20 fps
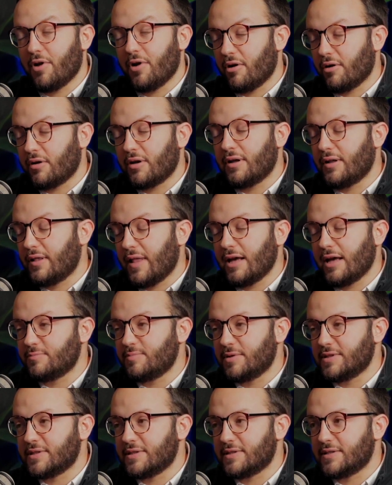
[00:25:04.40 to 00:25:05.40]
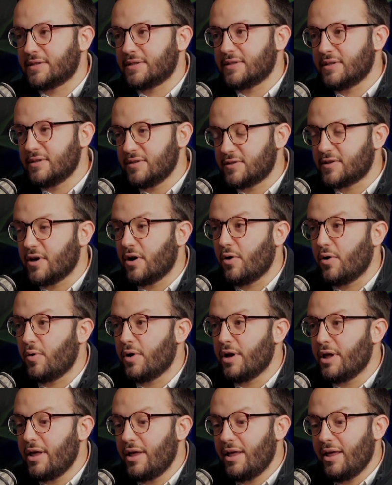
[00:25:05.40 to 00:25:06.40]
class businesses. So
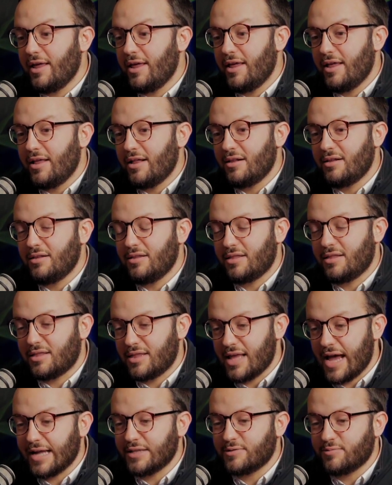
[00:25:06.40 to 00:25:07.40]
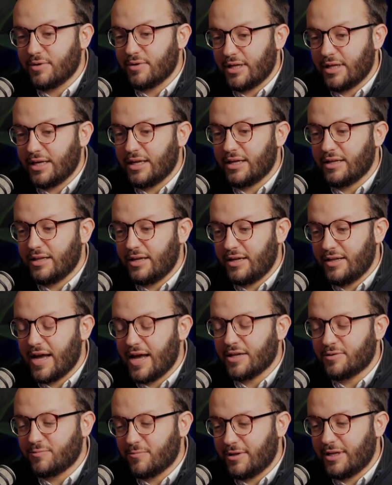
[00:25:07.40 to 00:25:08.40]
that's really
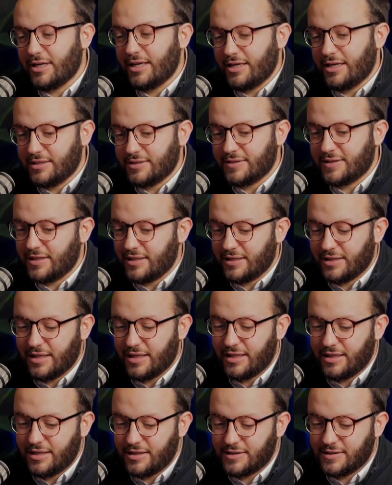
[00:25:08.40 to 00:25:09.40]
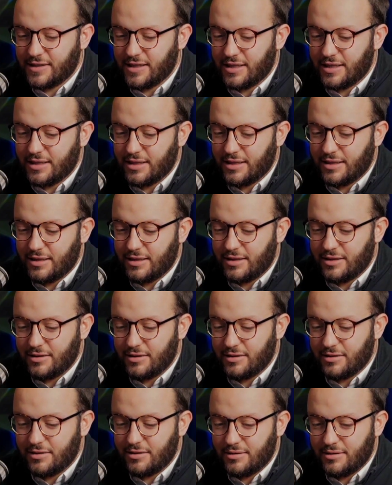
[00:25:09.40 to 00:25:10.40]
neat to see. That
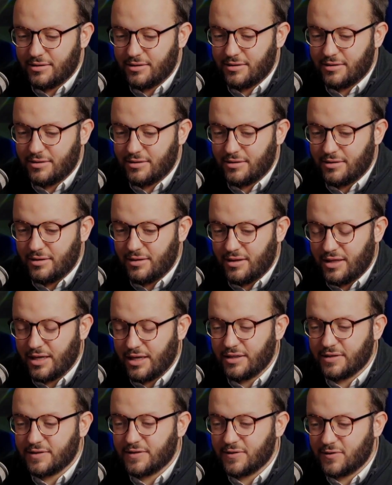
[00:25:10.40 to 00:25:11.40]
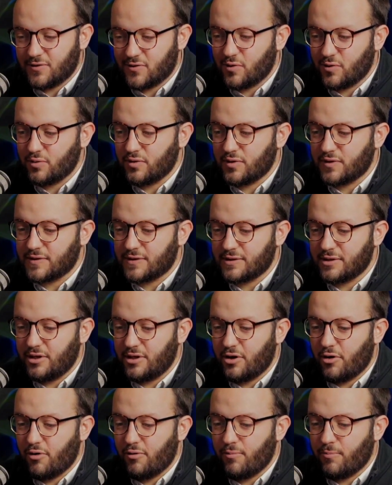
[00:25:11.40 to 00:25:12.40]
these students,
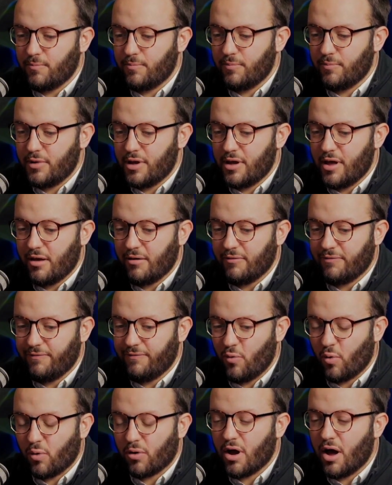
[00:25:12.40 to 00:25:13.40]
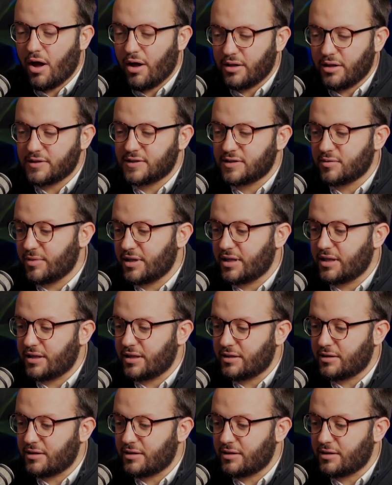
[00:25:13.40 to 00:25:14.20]
have foregone some of the